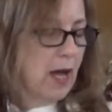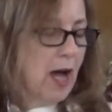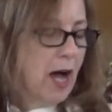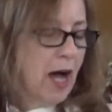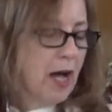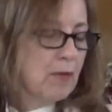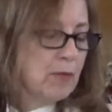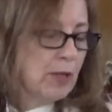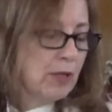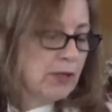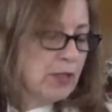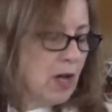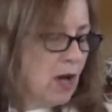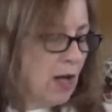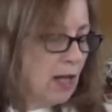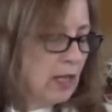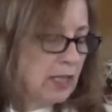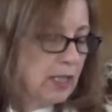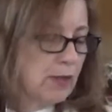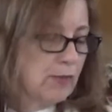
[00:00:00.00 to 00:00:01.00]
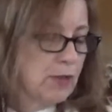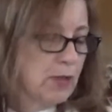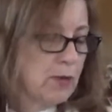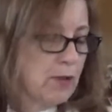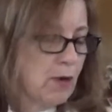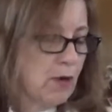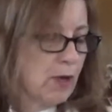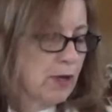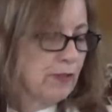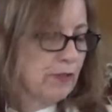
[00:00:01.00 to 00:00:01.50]
I will not leave you
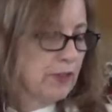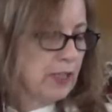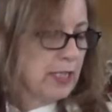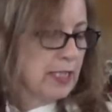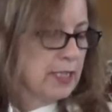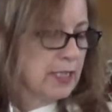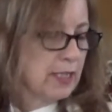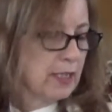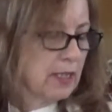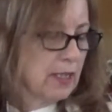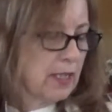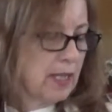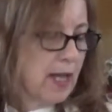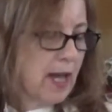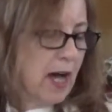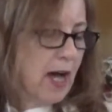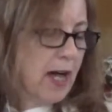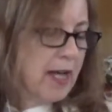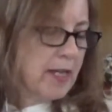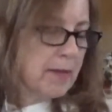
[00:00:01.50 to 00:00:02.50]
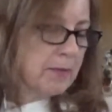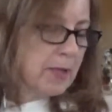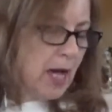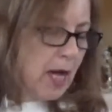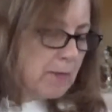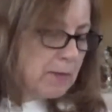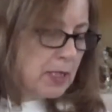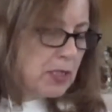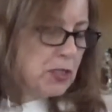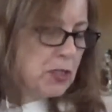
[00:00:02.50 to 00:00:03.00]
orphaned. I am
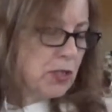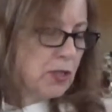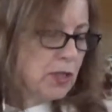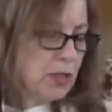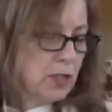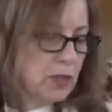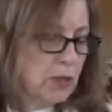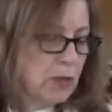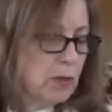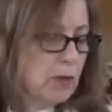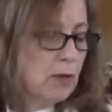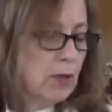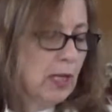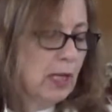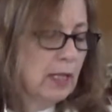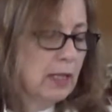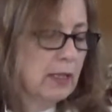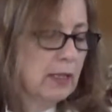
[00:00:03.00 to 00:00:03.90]
coming to you.